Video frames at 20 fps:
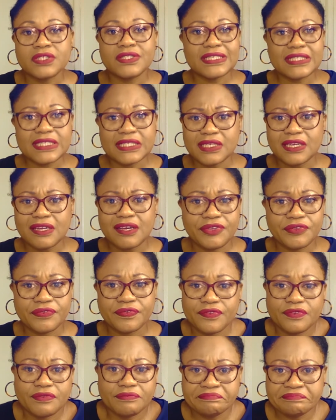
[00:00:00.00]
This is life.
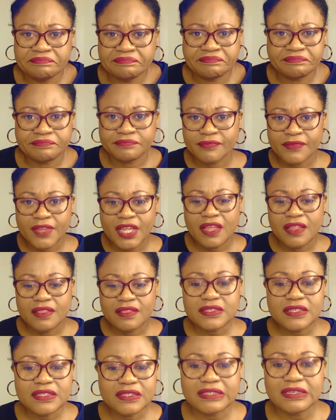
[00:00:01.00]

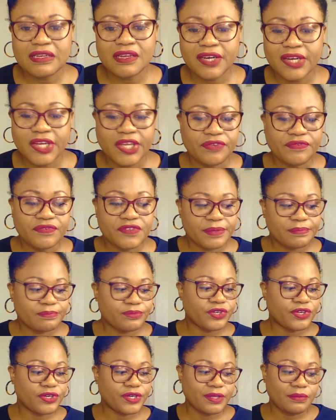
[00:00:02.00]
This is life.
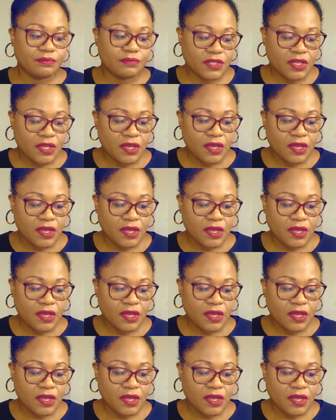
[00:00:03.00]
Sometimes